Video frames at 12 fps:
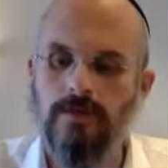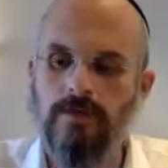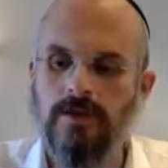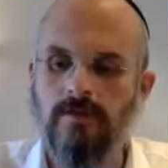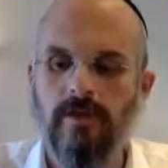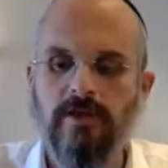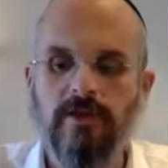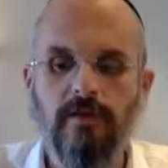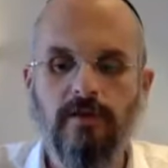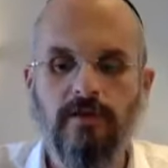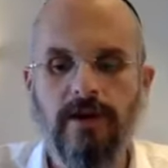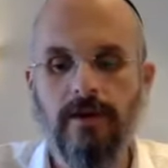As I mentioned on
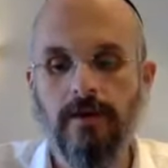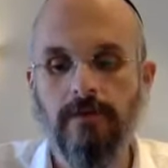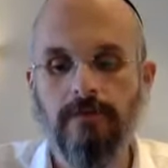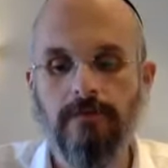Friday,